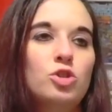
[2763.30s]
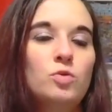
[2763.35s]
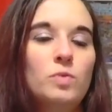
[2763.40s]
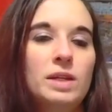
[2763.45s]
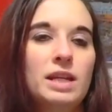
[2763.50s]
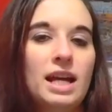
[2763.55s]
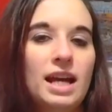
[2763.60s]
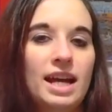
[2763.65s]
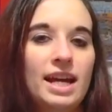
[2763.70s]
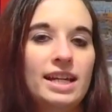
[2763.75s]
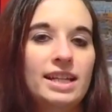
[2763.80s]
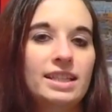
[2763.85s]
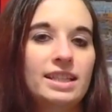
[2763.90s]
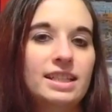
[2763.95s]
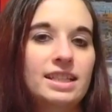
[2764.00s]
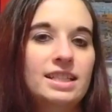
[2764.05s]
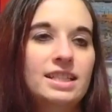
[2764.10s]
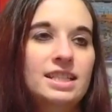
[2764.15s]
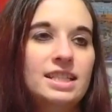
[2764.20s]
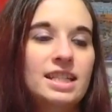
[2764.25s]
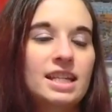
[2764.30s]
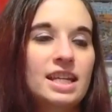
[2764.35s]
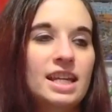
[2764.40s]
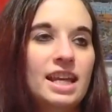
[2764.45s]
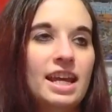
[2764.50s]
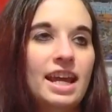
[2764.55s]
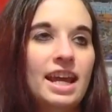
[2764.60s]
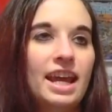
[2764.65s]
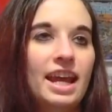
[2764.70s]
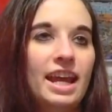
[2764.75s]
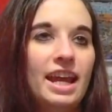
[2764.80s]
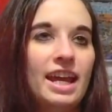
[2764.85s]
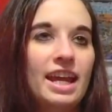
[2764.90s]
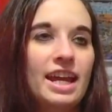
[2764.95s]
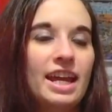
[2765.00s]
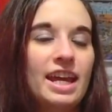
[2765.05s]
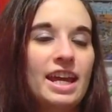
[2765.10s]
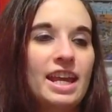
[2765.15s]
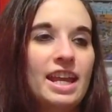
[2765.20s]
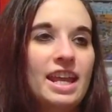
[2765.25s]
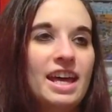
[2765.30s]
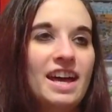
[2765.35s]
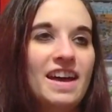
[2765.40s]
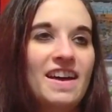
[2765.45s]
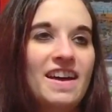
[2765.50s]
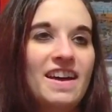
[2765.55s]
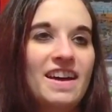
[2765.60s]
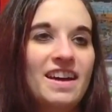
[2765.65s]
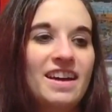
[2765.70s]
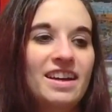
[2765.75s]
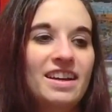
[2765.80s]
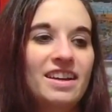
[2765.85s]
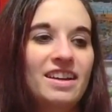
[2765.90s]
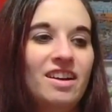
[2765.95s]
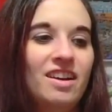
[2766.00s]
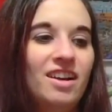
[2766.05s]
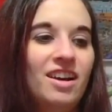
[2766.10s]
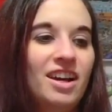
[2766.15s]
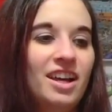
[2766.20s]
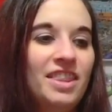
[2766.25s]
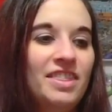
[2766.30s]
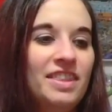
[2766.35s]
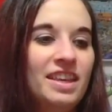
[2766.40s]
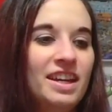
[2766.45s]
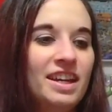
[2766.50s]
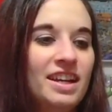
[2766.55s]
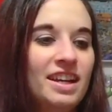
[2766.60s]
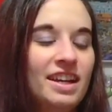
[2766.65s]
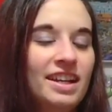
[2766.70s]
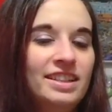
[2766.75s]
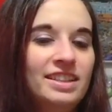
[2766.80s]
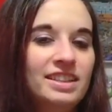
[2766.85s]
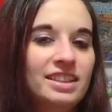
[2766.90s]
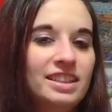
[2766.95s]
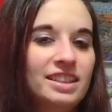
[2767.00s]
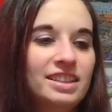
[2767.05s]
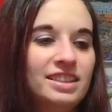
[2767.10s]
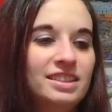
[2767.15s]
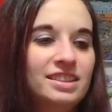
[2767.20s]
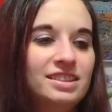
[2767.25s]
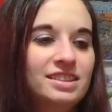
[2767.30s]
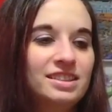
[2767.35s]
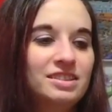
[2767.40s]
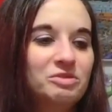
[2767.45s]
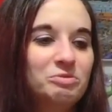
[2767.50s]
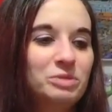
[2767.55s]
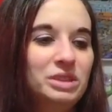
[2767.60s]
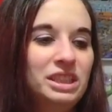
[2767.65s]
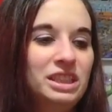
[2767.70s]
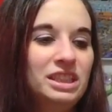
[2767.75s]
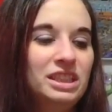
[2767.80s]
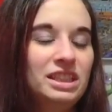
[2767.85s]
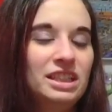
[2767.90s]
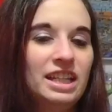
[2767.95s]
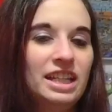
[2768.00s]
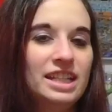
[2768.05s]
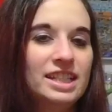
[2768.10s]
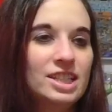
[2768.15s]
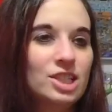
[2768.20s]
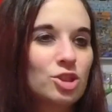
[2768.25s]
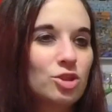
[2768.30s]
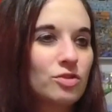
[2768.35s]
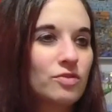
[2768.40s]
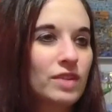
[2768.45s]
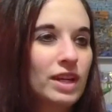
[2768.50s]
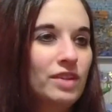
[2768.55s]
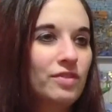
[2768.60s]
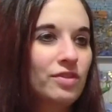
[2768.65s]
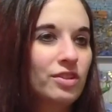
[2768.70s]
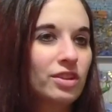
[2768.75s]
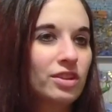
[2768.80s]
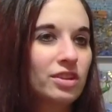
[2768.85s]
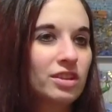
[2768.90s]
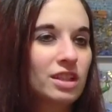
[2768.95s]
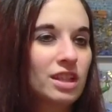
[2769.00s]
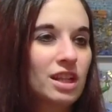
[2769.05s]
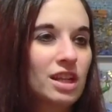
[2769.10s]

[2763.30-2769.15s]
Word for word: an island, and on that island we get Survivor